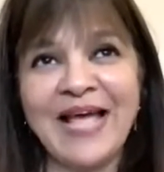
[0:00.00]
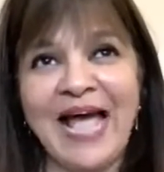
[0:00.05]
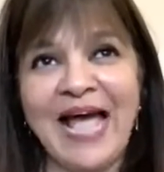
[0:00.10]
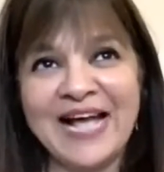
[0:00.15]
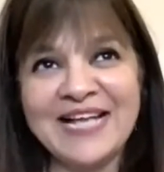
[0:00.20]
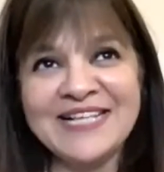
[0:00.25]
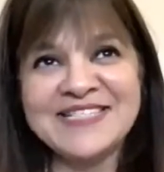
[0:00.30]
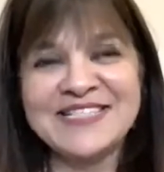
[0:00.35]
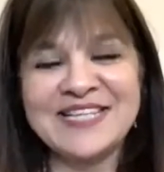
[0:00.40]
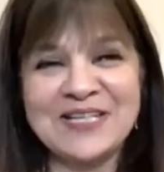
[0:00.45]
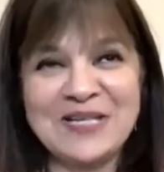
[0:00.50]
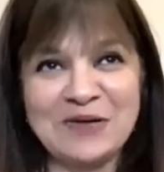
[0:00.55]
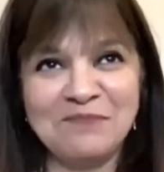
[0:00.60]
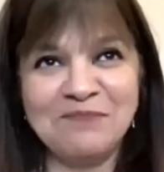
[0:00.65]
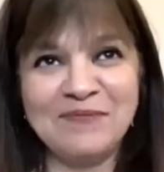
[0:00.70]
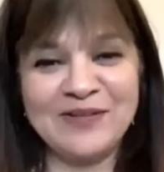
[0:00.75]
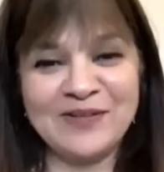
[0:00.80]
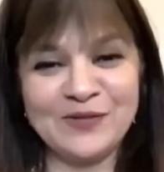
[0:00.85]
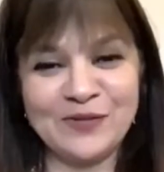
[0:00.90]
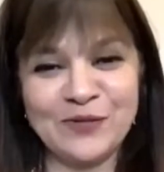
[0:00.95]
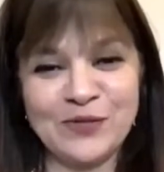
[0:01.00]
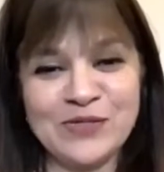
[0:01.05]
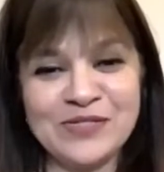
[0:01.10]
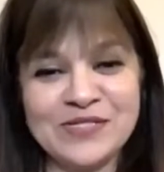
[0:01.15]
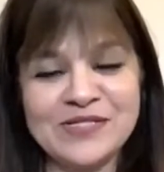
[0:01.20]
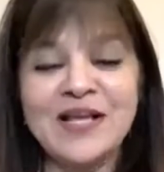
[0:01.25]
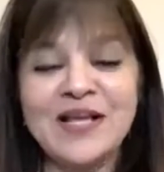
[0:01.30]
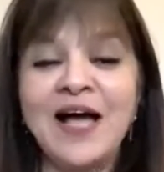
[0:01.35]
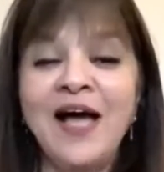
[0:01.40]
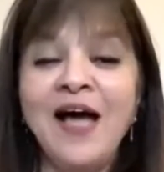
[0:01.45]
As the number
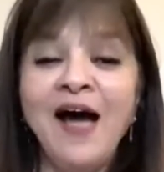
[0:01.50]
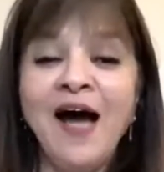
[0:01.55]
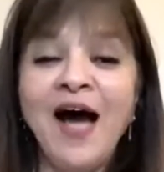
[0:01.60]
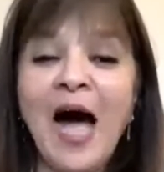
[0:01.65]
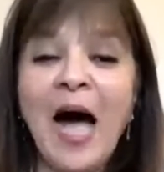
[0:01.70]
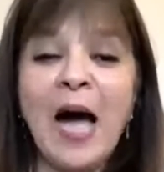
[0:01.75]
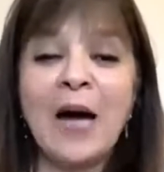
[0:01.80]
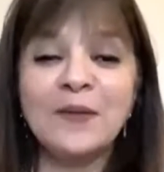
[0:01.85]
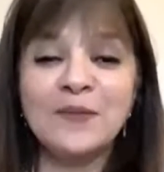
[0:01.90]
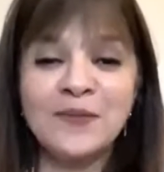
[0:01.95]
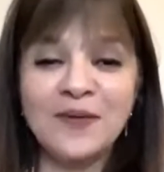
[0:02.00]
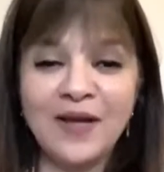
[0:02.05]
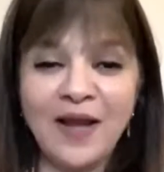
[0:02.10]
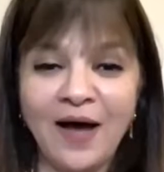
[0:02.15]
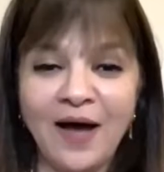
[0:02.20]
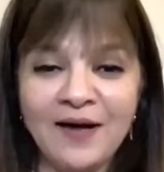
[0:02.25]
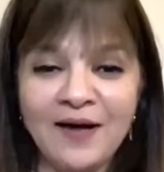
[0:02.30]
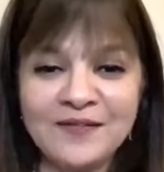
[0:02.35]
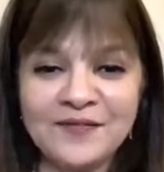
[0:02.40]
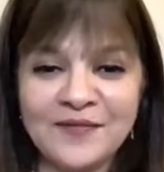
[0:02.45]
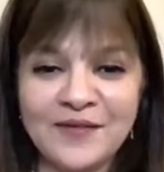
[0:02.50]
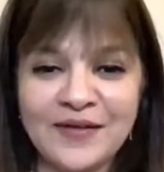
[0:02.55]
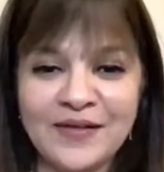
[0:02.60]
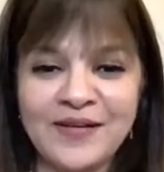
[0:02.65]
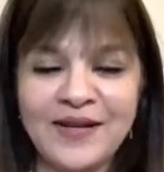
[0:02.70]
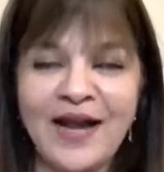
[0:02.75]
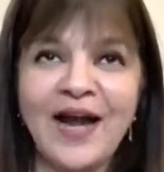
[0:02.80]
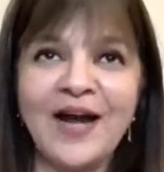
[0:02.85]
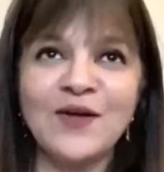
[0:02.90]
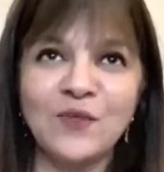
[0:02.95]
rose, I'm laughing
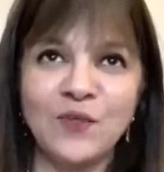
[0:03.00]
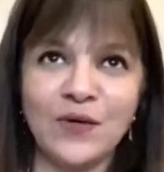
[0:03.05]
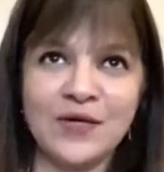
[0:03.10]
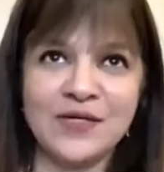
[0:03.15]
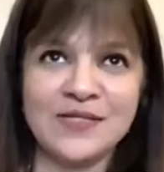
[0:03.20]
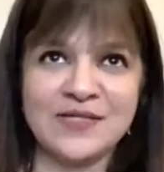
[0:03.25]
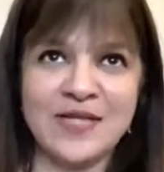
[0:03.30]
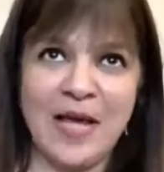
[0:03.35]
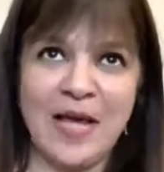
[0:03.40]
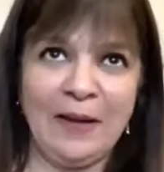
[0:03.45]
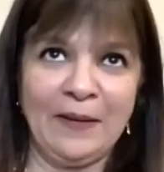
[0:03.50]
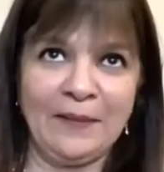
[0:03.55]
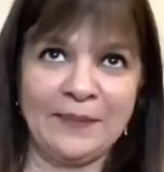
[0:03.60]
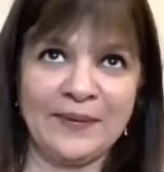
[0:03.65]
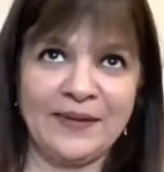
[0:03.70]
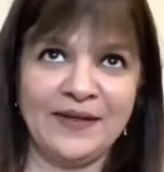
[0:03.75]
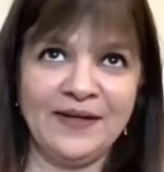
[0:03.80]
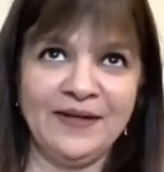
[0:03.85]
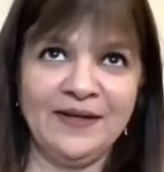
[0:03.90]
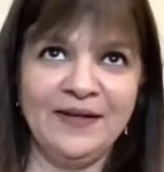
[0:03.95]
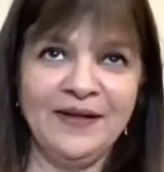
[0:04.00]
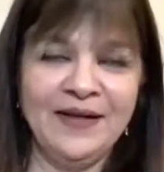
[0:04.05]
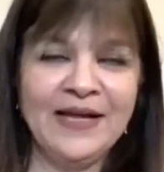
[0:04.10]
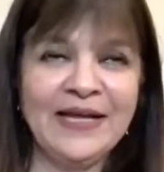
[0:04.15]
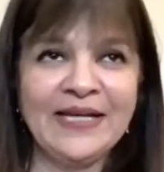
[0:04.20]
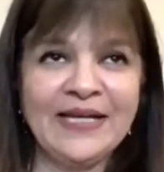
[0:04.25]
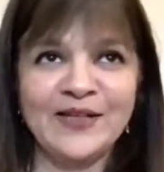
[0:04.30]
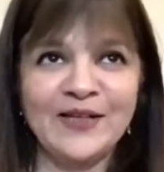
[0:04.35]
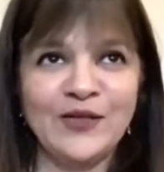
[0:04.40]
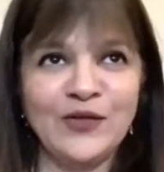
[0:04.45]
at what's happening,
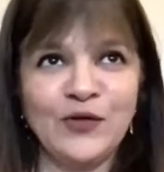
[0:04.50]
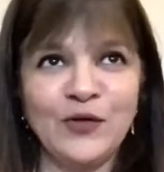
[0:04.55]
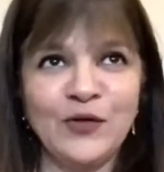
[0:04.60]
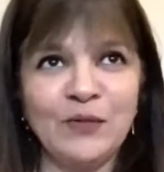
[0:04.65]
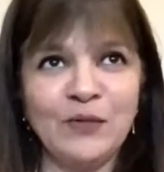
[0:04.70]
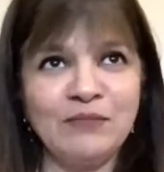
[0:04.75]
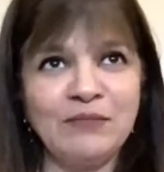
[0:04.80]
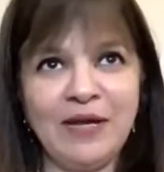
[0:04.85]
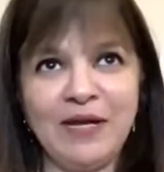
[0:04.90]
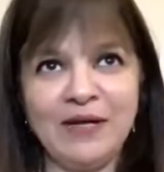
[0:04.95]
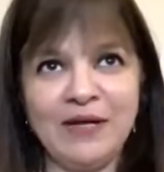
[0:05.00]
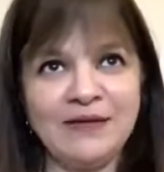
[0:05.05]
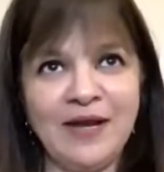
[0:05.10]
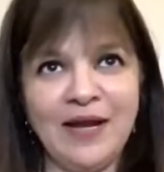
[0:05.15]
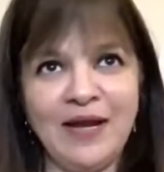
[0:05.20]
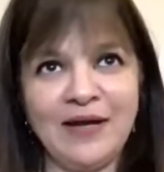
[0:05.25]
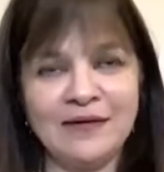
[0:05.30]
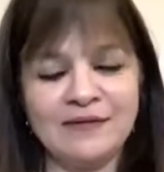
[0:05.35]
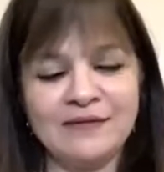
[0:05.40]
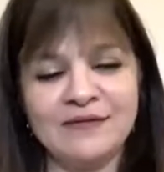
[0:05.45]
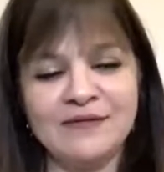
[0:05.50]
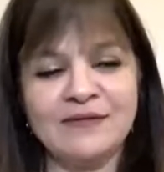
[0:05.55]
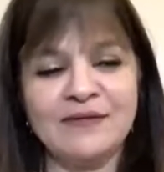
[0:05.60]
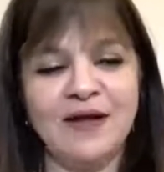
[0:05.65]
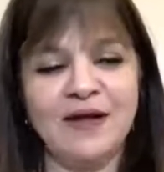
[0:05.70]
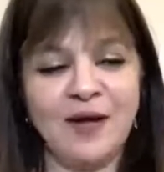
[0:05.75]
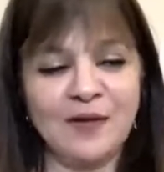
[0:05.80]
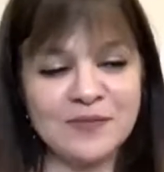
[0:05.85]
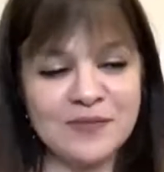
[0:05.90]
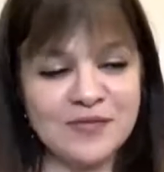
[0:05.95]
and
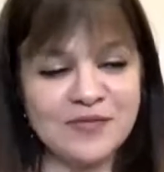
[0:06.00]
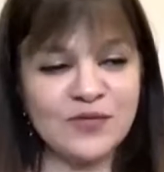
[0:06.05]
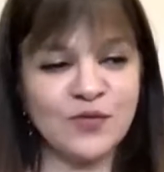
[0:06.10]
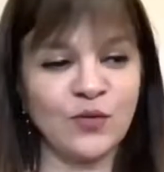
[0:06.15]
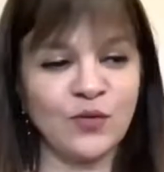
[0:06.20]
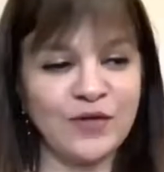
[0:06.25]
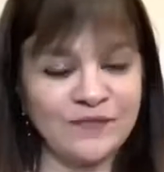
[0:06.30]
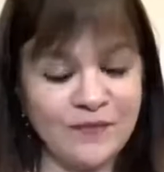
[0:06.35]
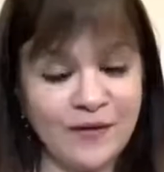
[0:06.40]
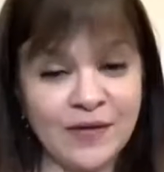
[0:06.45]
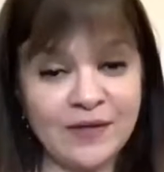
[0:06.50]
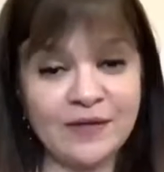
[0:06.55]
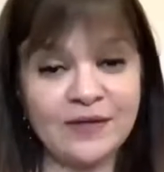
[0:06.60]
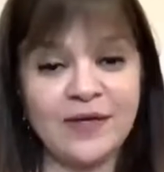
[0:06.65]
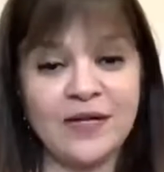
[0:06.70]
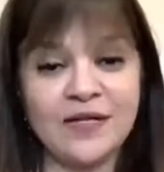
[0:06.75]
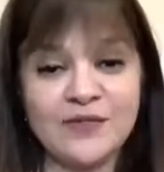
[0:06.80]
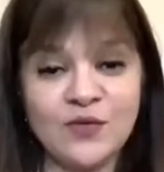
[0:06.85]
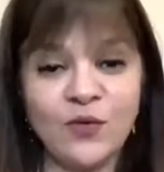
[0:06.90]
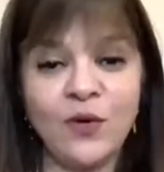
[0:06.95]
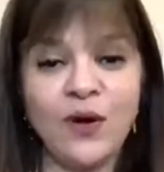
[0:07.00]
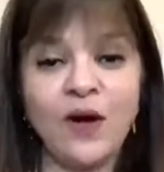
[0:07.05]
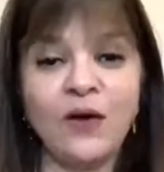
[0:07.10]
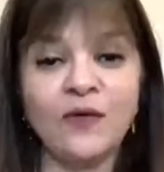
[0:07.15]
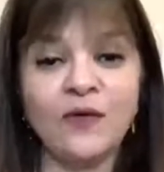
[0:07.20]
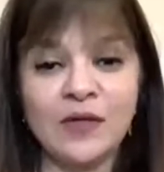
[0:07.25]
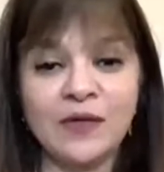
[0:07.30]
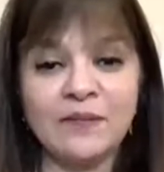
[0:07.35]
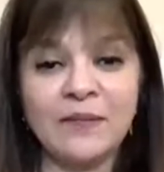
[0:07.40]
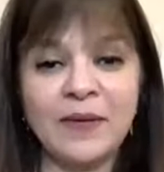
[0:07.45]
I'm just, okay, fine, let's go
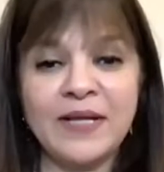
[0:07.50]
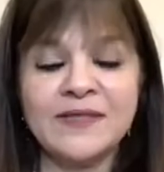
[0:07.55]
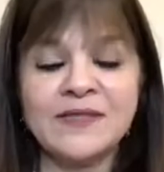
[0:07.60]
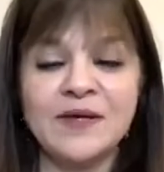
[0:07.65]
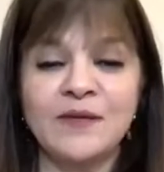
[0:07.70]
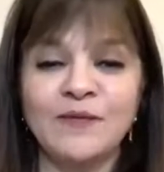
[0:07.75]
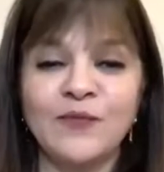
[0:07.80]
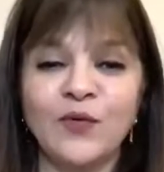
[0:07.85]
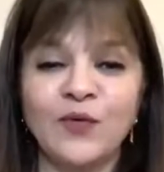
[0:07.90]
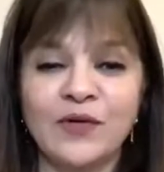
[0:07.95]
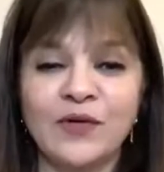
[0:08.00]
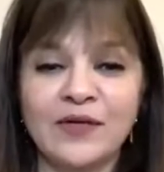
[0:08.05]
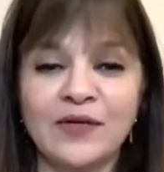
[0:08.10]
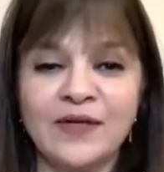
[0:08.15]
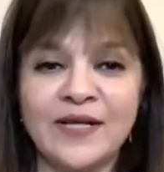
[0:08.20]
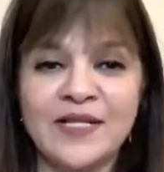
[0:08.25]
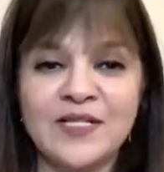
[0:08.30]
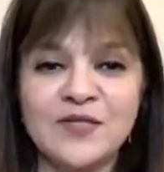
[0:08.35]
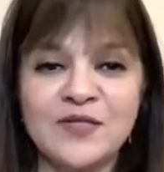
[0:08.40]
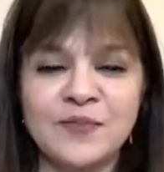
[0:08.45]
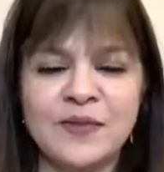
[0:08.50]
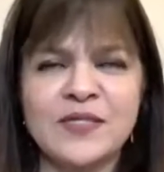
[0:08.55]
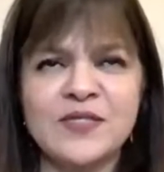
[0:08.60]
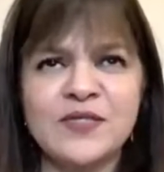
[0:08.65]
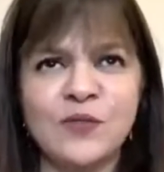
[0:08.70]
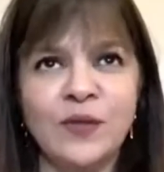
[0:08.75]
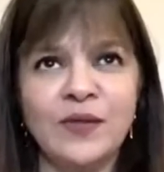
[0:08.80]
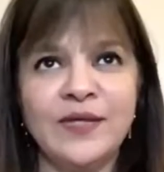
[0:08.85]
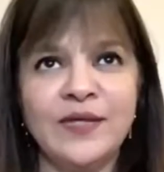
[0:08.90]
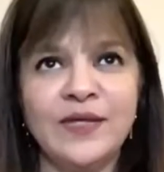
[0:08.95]
out and make some more arrangements,
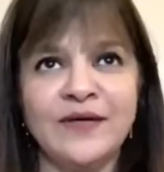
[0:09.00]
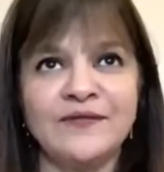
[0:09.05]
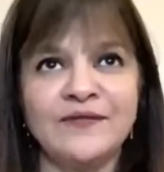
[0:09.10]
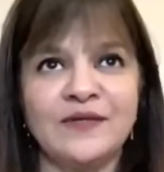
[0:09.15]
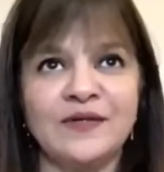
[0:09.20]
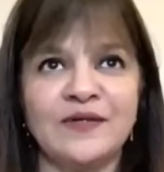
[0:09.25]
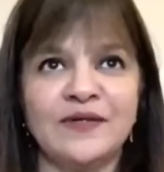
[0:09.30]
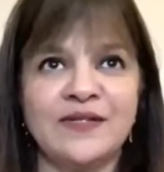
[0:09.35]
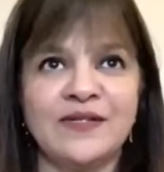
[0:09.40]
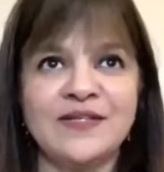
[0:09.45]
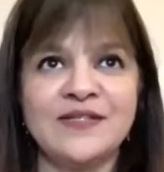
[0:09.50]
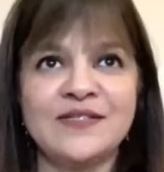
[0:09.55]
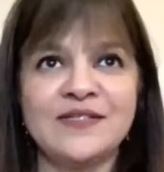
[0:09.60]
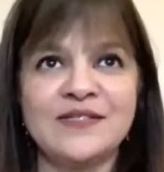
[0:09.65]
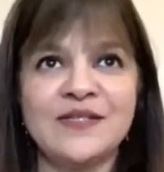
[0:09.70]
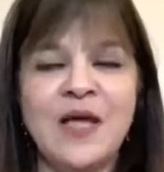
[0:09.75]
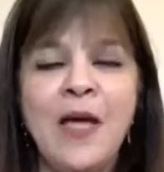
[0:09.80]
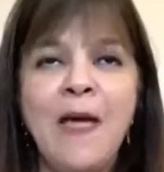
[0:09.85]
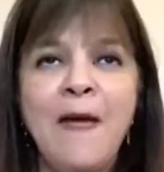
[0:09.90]
whatever it is.